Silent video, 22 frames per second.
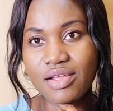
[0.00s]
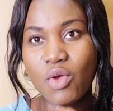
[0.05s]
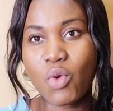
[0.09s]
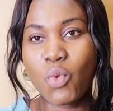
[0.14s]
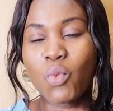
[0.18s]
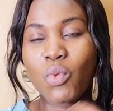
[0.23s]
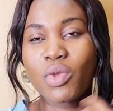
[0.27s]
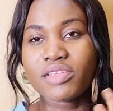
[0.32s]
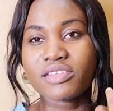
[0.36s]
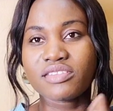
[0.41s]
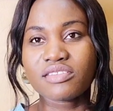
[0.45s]

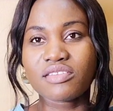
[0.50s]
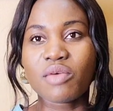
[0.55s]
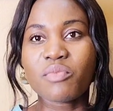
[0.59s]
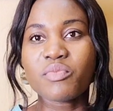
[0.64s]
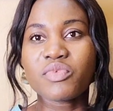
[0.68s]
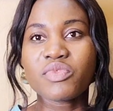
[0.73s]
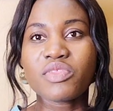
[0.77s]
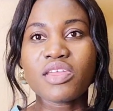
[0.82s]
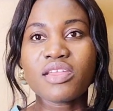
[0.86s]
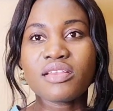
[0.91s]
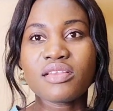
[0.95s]
When
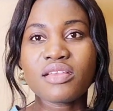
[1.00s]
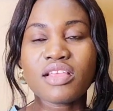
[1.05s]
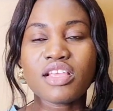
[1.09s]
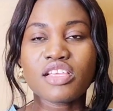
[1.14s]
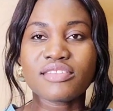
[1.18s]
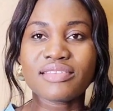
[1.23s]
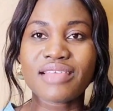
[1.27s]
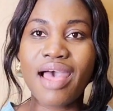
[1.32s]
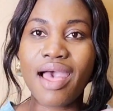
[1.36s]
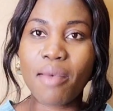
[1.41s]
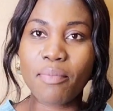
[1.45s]
something
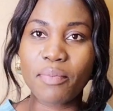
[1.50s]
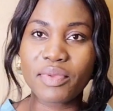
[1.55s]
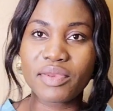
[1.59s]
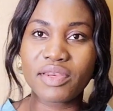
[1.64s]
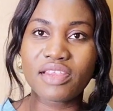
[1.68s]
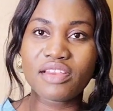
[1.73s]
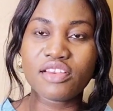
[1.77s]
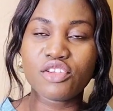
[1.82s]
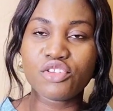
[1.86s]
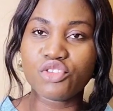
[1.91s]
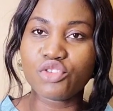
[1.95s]
is
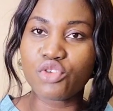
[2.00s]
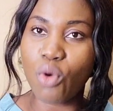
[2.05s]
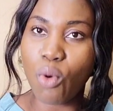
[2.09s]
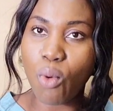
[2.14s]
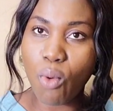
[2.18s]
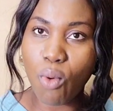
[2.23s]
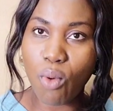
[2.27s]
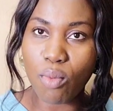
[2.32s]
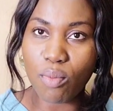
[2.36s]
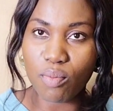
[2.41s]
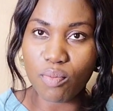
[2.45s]
happening in
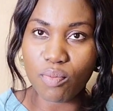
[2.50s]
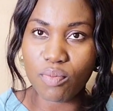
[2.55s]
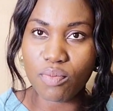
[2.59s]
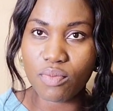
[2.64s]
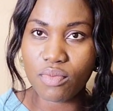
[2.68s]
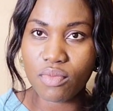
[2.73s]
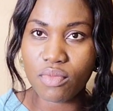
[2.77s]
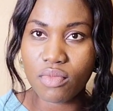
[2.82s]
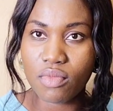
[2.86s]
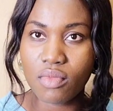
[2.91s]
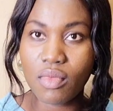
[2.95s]
your home,
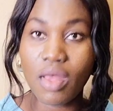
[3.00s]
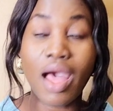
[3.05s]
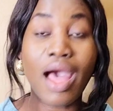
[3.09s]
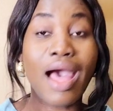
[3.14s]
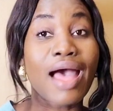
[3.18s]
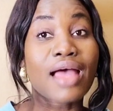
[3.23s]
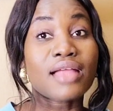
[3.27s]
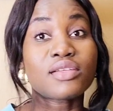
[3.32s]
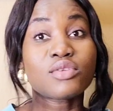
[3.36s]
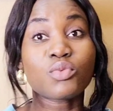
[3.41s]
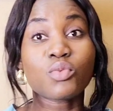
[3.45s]

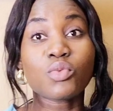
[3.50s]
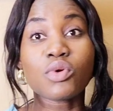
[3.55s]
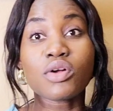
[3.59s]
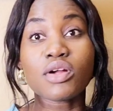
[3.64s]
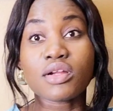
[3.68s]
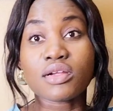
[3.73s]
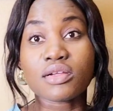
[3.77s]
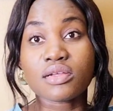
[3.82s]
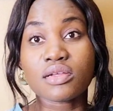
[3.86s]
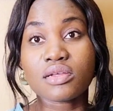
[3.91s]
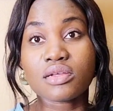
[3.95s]
at
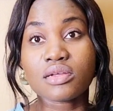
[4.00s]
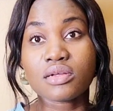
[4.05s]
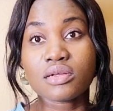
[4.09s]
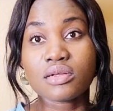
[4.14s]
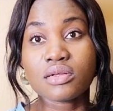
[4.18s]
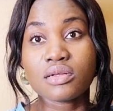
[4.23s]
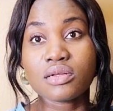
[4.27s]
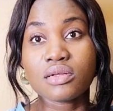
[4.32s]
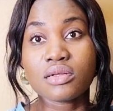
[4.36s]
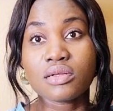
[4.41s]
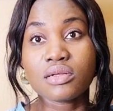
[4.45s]
work,
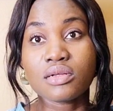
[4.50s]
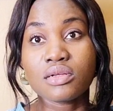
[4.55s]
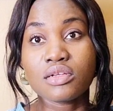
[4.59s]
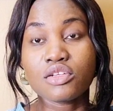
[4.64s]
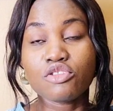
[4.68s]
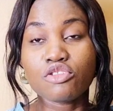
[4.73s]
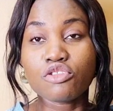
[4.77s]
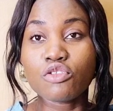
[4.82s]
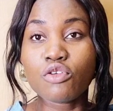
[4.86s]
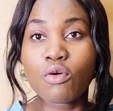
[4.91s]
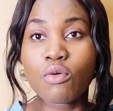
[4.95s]

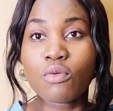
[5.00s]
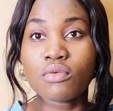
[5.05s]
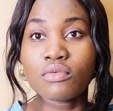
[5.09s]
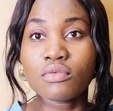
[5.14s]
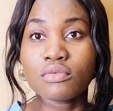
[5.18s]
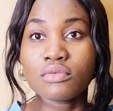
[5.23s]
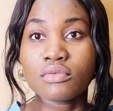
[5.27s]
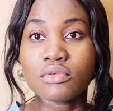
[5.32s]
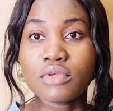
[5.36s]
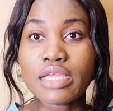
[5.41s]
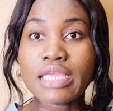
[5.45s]
you know,
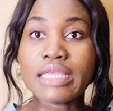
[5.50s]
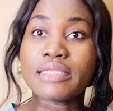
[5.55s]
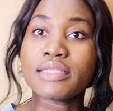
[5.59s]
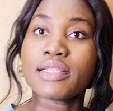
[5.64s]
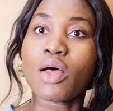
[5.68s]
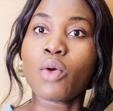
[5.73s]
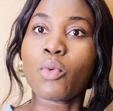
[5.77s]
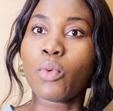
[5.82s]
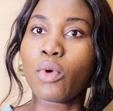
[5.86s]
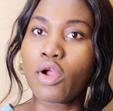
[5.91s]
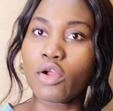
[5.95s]
in
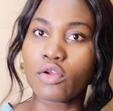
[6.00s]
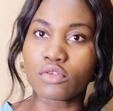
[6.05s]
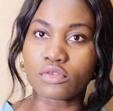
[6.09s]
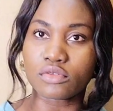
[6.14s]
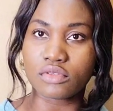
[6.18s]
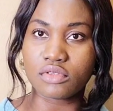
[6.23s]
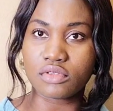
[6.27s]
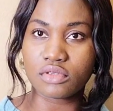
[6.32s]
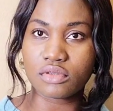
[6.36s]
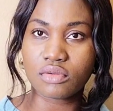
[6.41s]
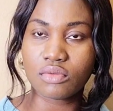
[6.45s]
the
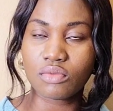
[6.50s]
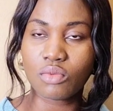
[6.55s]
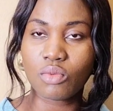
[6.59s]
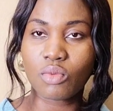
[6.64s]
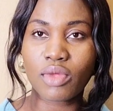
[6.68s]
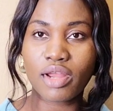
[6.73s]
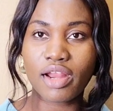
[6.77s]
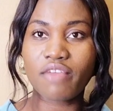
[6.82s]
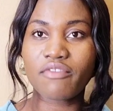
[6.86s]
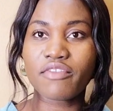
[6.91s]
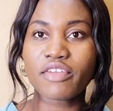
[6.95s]
world,
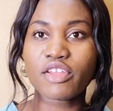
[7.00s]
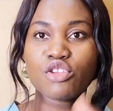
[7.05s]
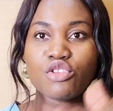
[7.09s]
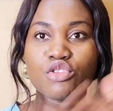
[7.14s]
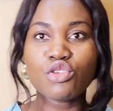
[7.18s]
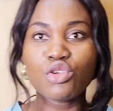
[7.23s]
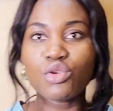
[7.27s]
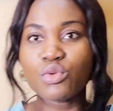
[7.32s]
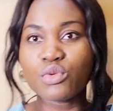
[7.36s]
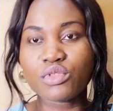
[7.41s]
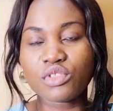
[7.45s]
whatever
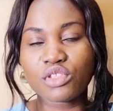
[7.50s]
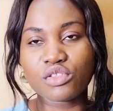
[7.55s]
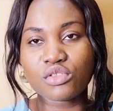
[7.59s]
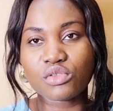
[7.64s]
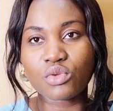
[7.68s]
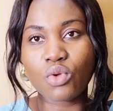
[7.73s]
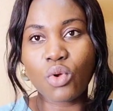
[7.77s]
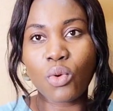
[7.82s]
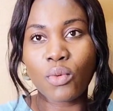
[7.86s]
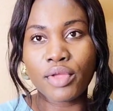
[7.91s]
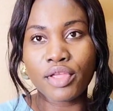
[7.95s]
news is
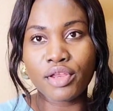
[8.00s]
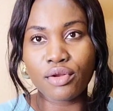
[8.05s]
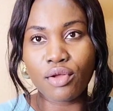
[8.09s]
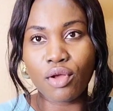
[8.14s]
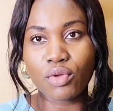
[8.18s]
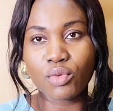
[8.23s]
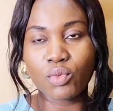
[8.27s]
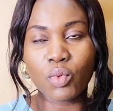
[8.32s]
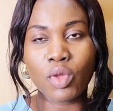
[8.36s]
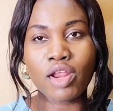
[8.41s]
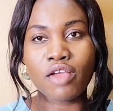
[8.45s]
going
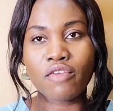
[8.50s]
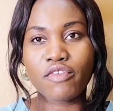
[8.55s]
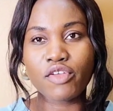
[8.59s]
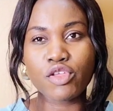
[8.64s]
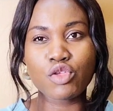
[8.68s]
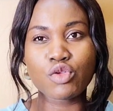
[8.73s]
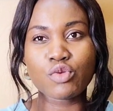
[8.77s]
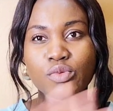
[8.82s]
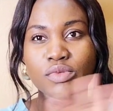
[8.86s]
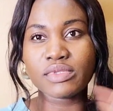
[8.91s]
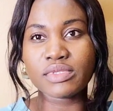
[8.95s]
on, whatever
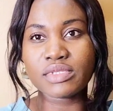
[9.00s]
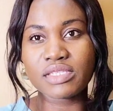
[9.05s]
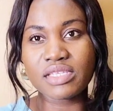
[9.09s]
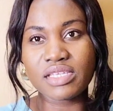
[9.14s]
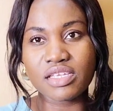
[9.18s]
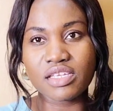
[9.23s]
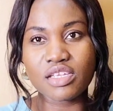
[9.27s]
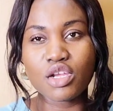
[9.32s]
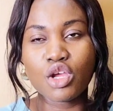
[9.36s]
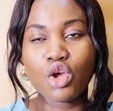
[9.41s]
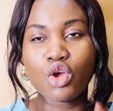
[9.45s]
you
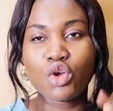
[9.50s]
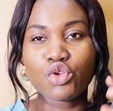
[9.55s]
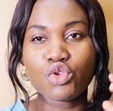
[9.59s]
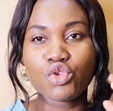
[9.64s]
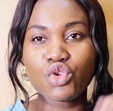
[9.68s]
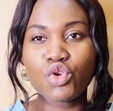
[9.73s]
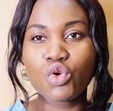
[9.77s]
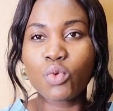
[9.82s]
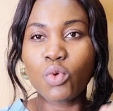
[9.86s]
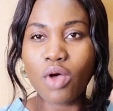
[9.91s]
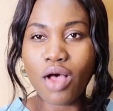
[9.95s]
see,
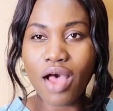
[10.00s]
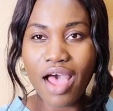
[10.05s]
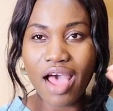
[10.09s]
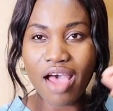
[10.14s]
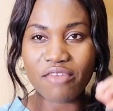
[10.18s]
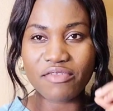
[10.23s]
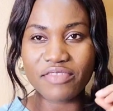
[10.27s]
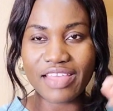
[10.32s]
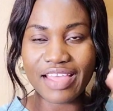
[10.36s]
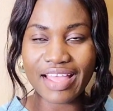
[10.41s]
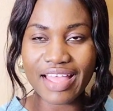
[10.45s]
you will
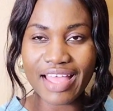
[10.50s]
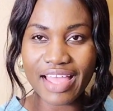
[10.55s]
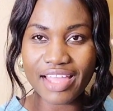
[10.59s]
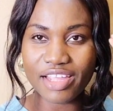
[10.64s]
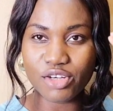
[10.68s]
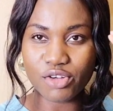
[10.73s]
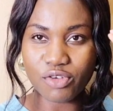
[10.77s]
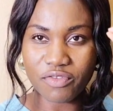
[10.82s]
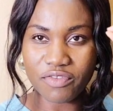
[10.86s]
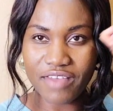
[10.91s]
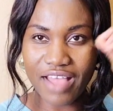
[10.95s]
have the
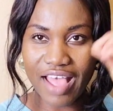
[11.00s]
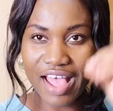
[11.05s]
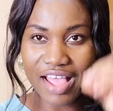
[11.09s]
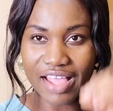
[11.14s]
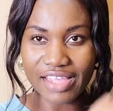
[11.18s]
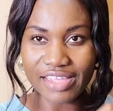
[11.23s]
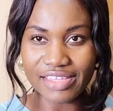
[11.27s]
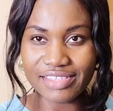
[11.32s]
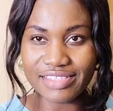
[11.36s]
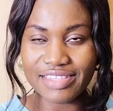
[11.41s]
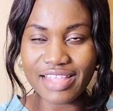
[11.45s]
kind of
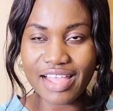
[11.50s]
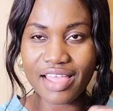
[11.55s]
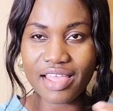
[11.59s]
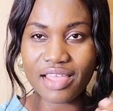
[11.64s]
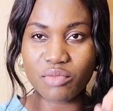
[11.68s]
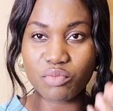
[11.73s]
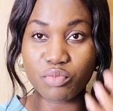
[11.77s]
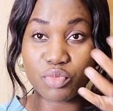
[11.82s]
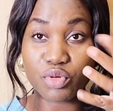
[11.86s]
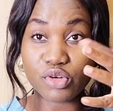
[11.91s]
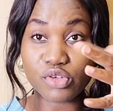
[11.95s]
eyes that
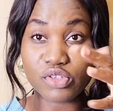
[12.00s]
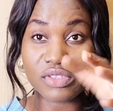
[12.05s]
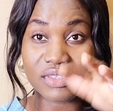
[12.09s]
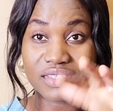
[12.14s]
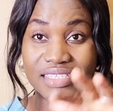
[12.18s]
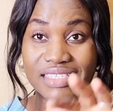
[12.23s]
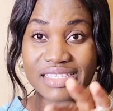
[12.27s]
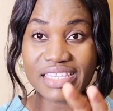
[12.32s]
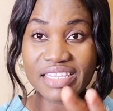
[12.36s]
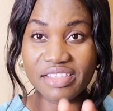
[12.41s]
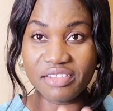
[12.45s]
can
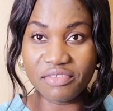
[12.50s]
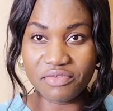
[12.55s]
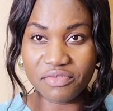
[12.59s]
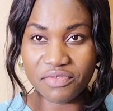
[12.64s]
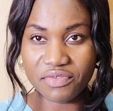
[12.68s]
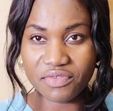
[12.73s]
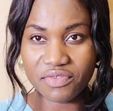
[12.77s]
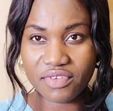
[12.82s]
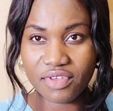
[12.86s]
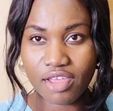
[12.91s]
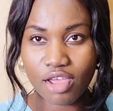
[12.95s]
perceive.
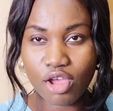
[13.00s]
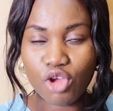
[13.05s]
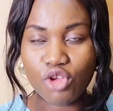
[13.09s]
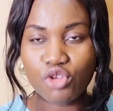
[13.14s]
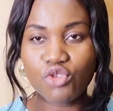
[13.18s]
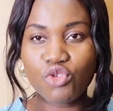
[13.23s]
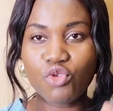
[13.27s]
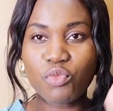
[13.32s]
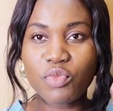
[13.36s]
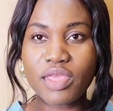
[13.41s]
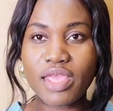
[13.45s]

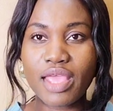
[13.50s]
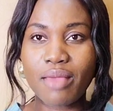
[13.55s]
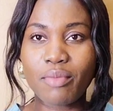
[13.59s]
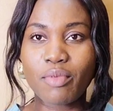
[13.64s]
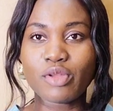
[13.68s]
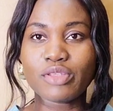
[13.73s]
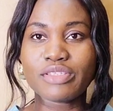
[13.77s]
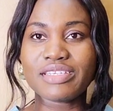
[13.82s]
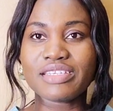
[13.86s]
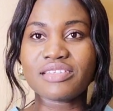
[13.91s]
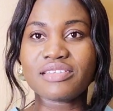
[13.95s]
You'll be
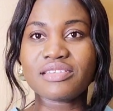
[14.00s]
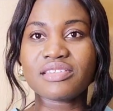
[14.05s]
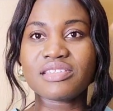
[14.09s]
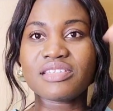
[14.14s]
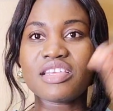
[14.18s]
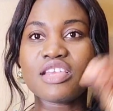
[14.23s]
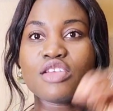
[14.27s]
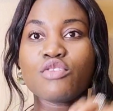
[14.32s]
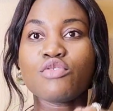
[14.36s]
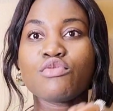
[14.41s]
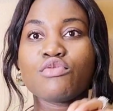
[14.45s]
able to
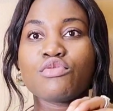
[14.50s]
see